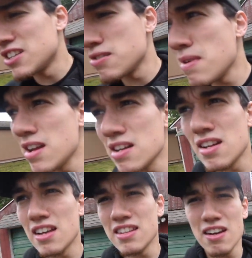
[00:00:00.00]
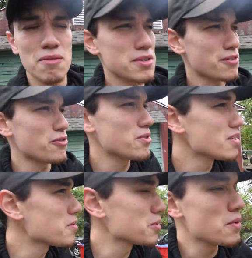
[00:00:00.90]
she made it, I think, almost a full
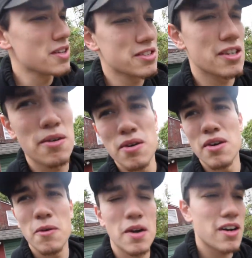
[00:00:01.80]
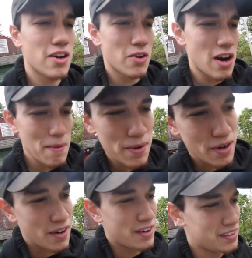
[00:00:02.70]
year with one. So we're going to go grab
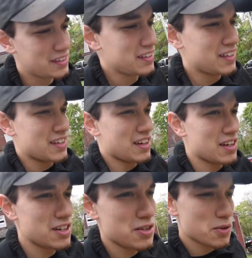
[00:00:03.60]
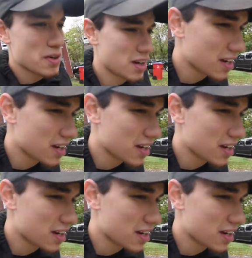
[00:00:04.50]
her a new